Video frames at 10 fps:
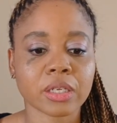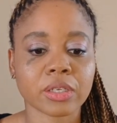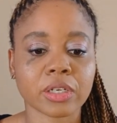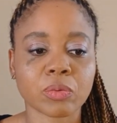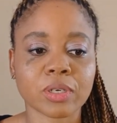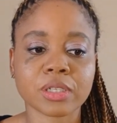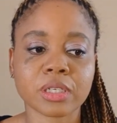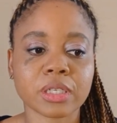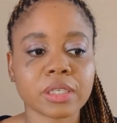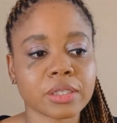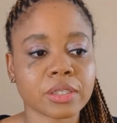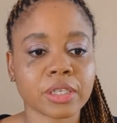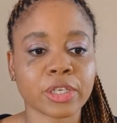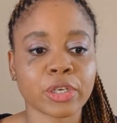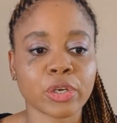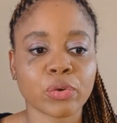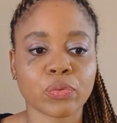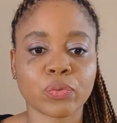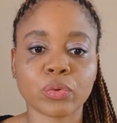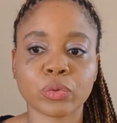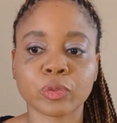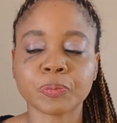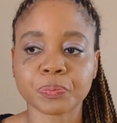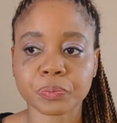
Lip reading: you know, it wasn't easy for